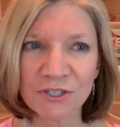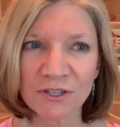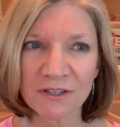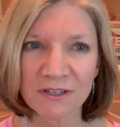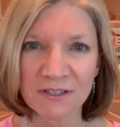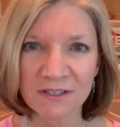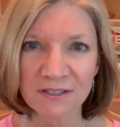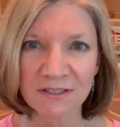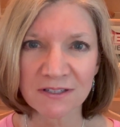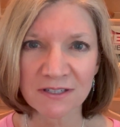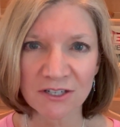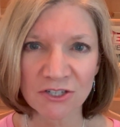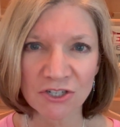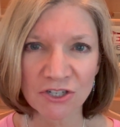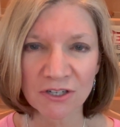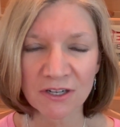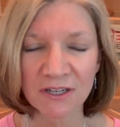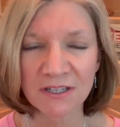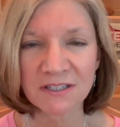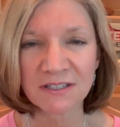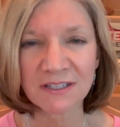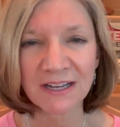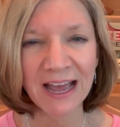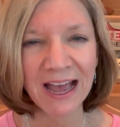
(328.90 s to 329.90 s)
the decision
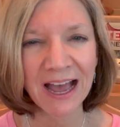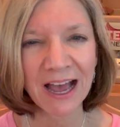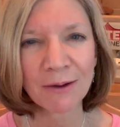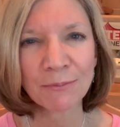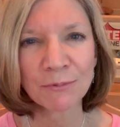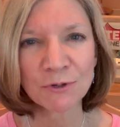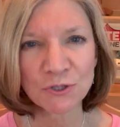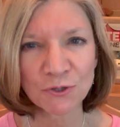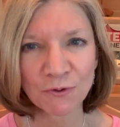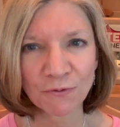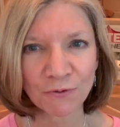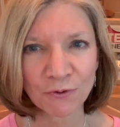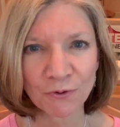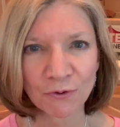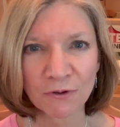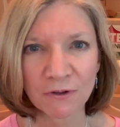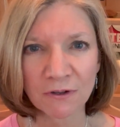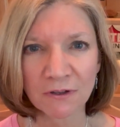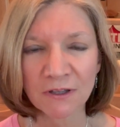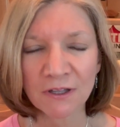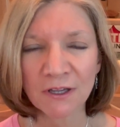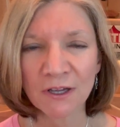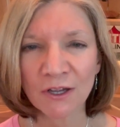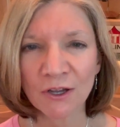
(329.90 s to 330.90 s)
as to how much
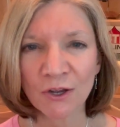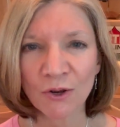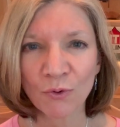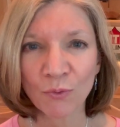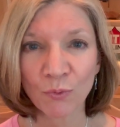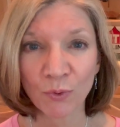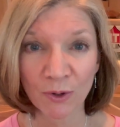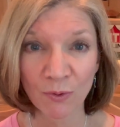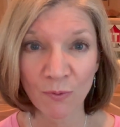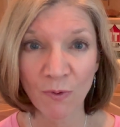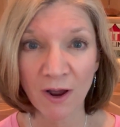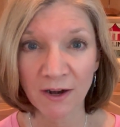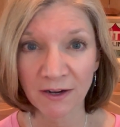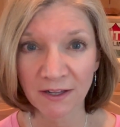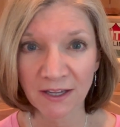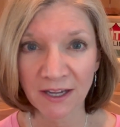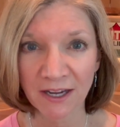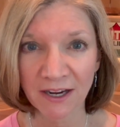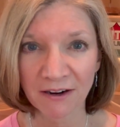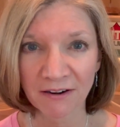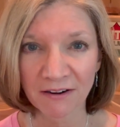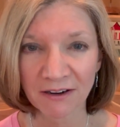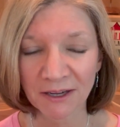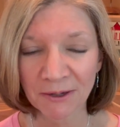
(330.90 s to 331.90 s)
fuel we wanna
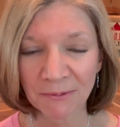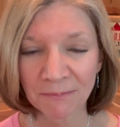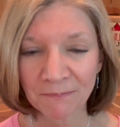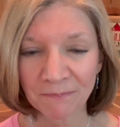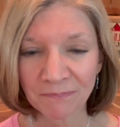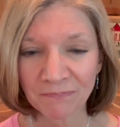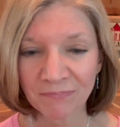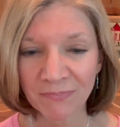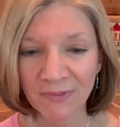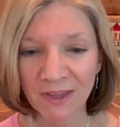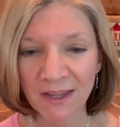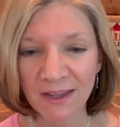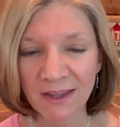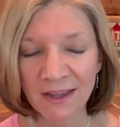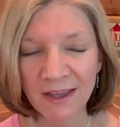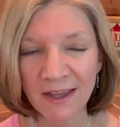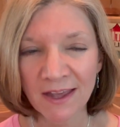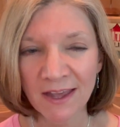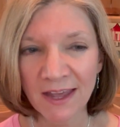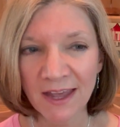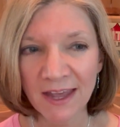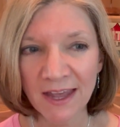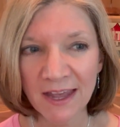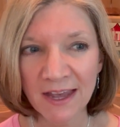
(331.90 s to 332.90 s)
carry.
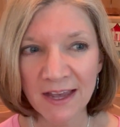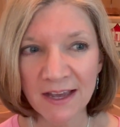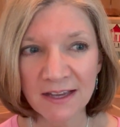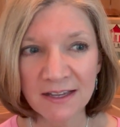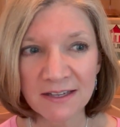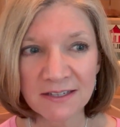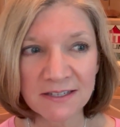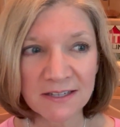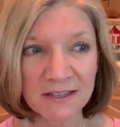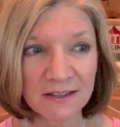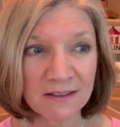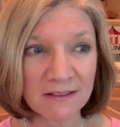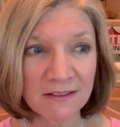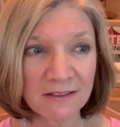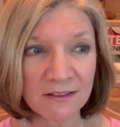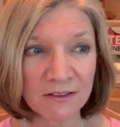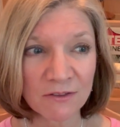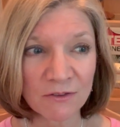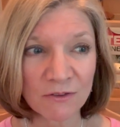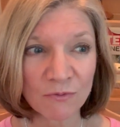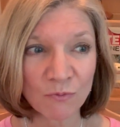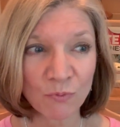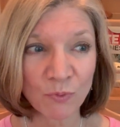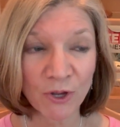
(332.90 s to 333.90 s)
And
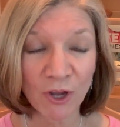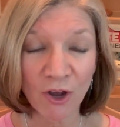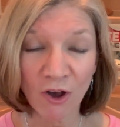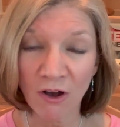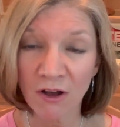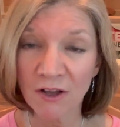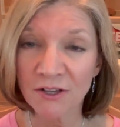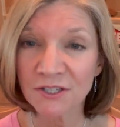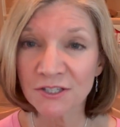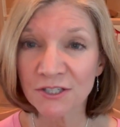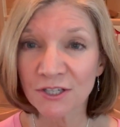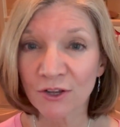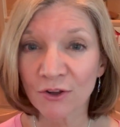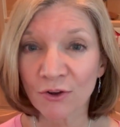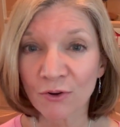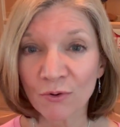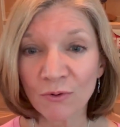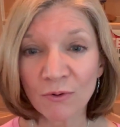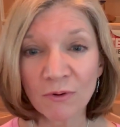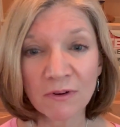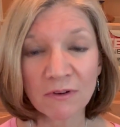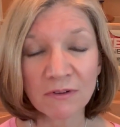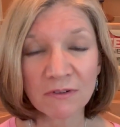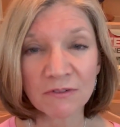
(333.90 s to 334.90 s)
we
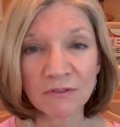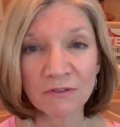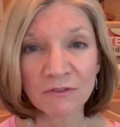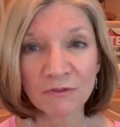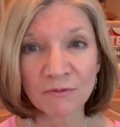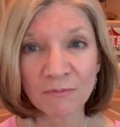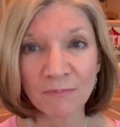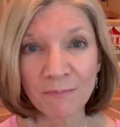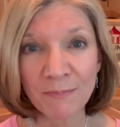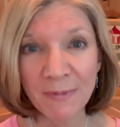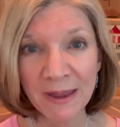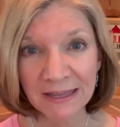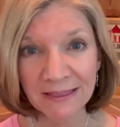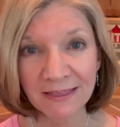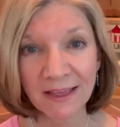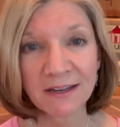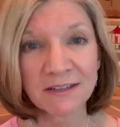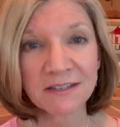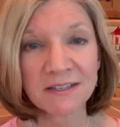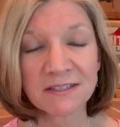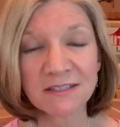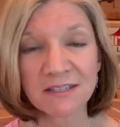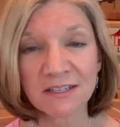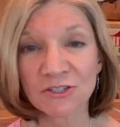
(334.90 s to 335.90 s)
also make that
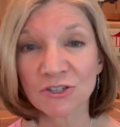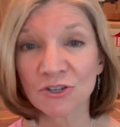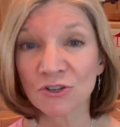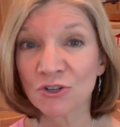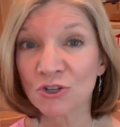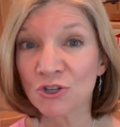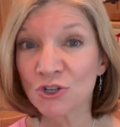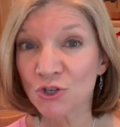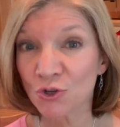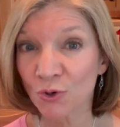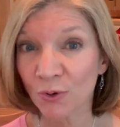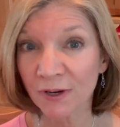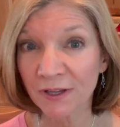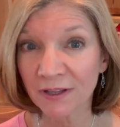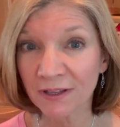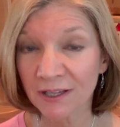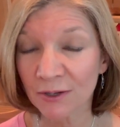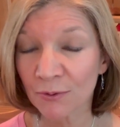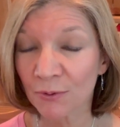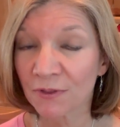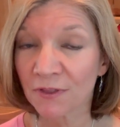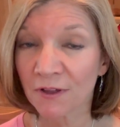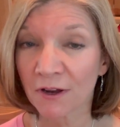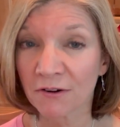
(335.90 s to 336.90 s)
decision jointly
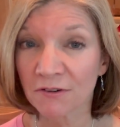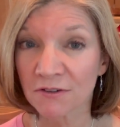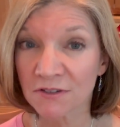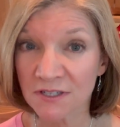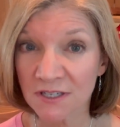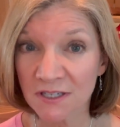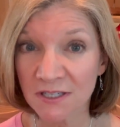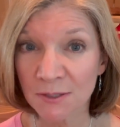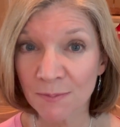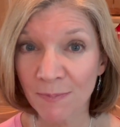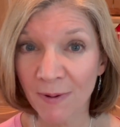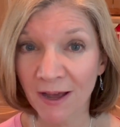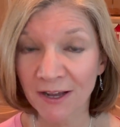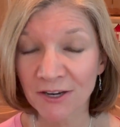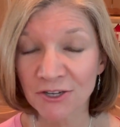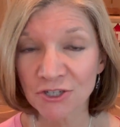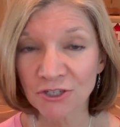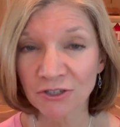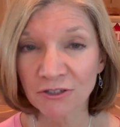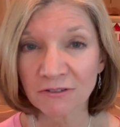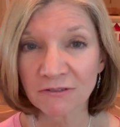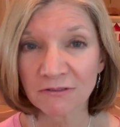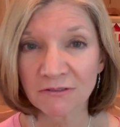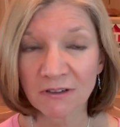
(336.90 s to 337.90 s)
with our
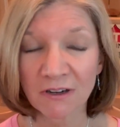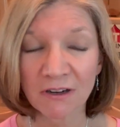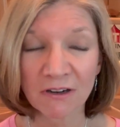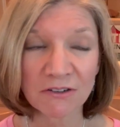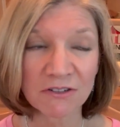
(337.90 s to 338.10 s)
dispatcher. Our